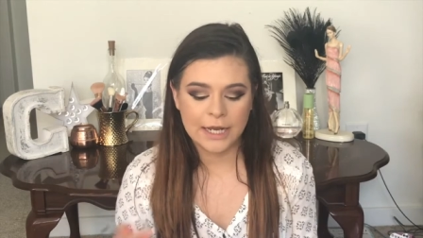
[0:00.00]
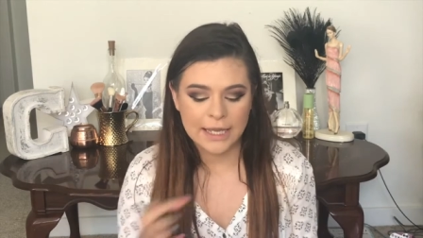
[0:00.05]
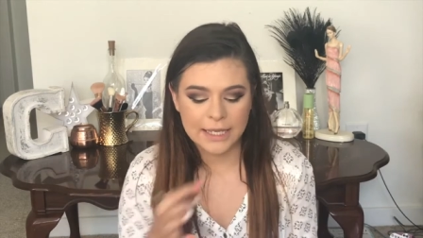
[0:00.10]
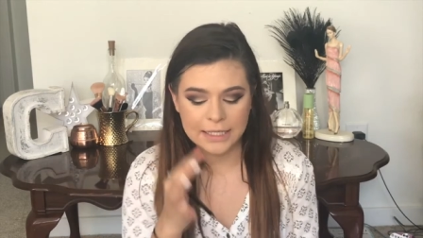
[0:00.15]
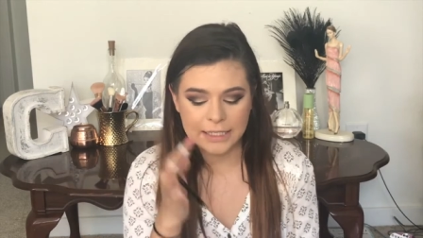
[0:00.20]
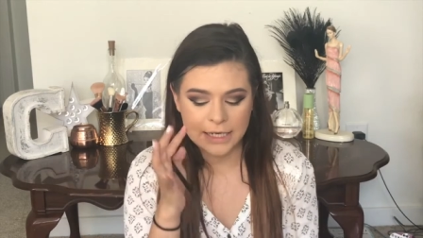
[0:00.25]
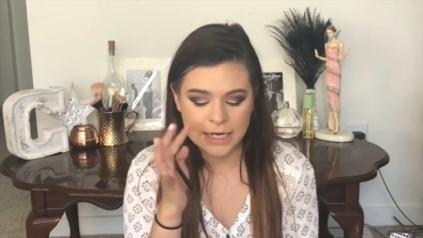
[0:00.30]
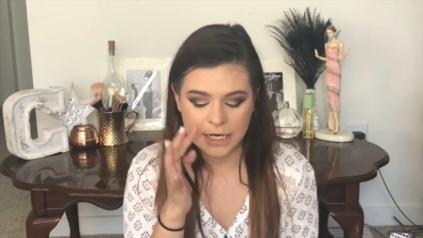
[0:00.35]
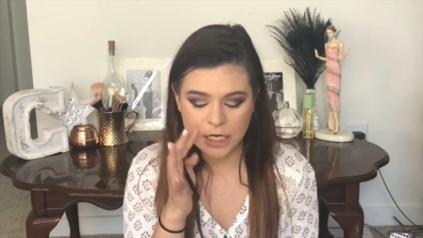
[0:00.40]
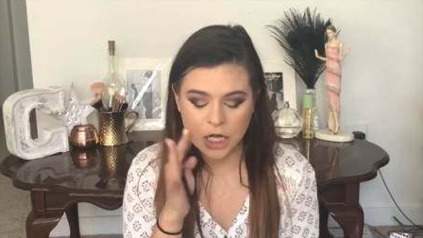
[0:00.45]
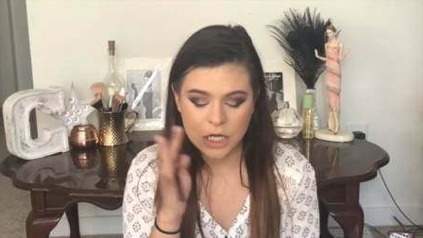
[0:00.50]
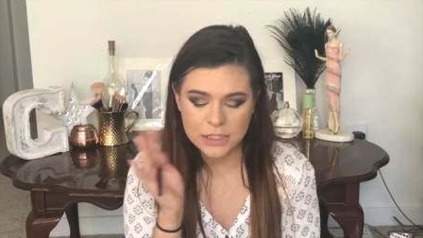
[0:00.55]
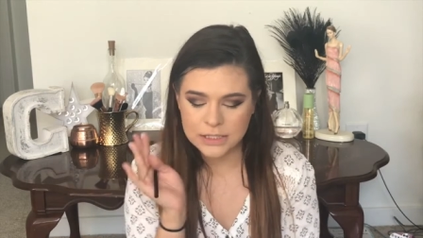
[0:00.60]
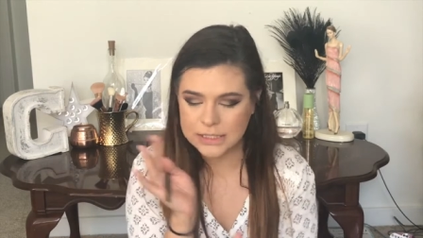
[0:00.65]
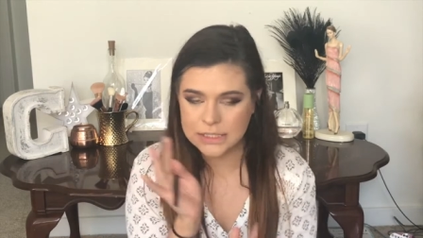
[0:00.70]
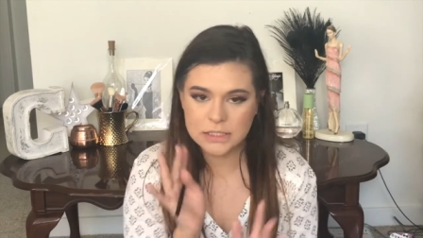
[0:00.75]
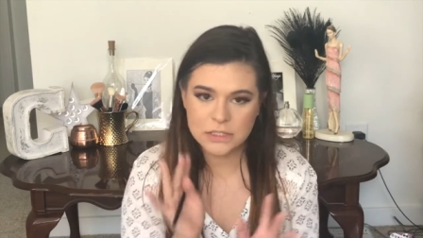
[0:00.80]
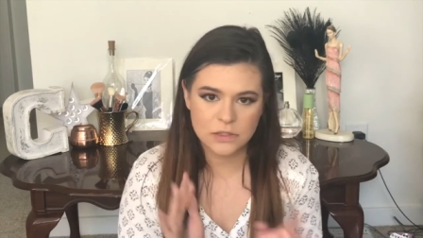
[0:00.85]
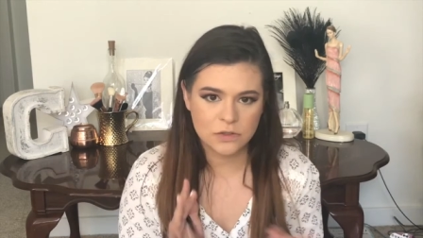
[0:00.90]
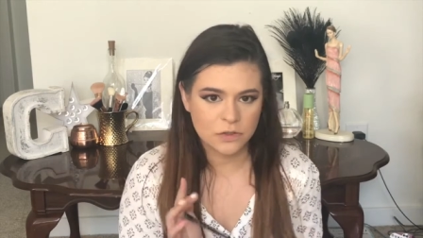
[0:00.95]
and it
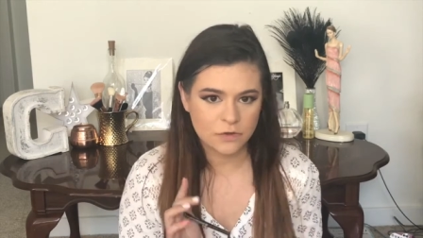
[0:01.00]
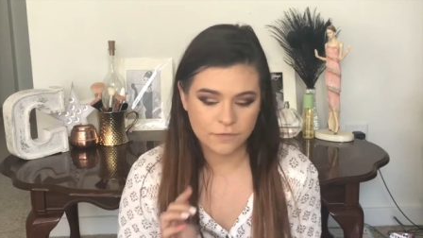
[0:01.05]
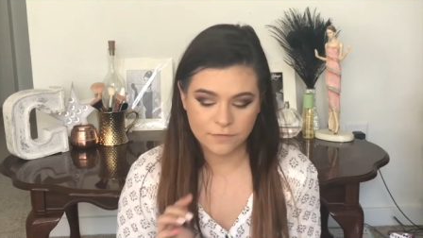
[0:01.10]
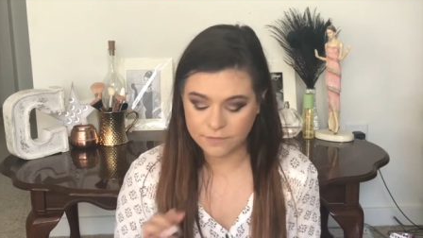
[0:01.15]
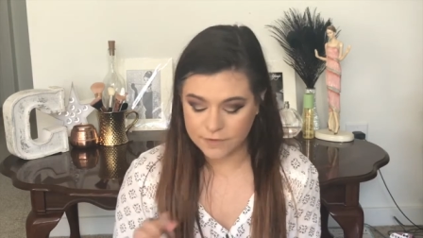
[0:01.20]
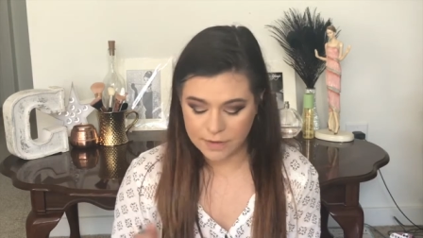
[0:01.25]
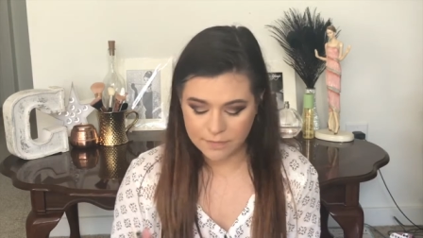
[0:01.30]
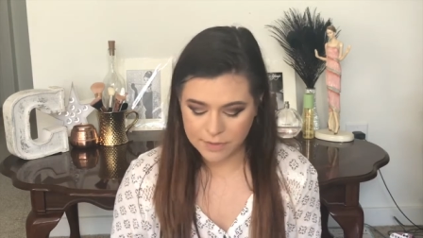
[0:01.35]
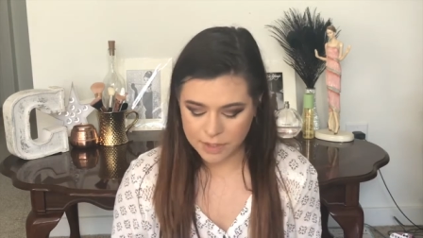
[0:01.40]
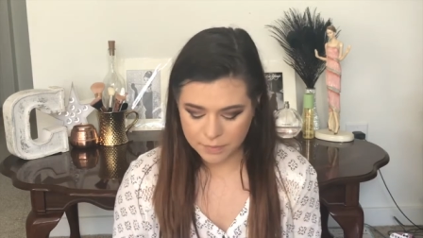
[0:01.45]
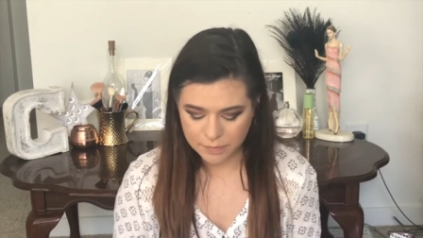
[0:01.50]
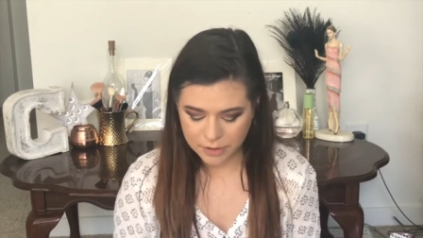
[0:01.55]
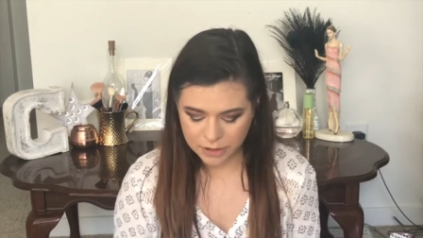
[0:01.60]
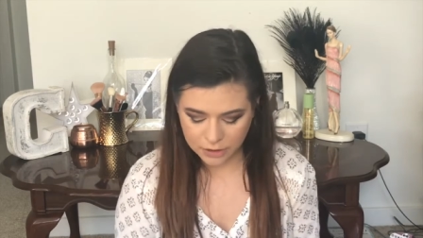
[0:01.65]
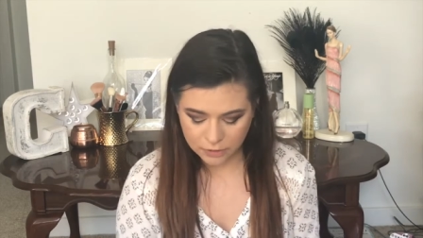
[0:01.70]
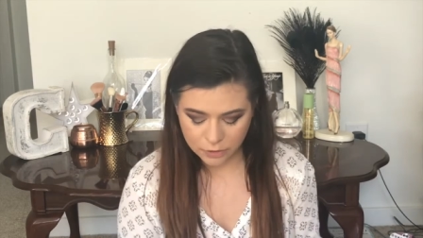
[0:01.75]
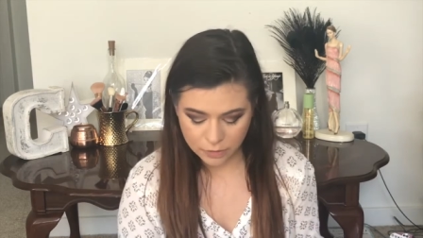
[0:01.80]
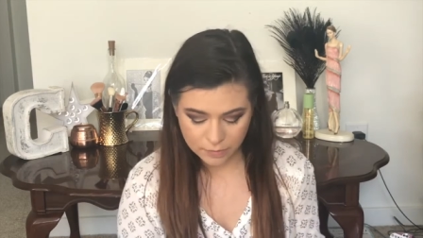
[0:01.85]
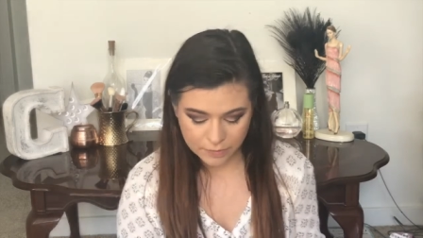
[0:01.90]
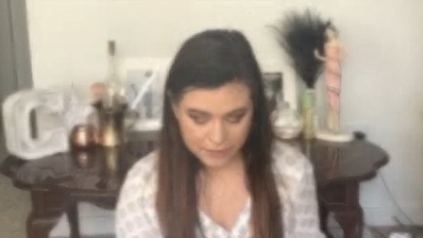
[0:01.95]
causes you to fub up a little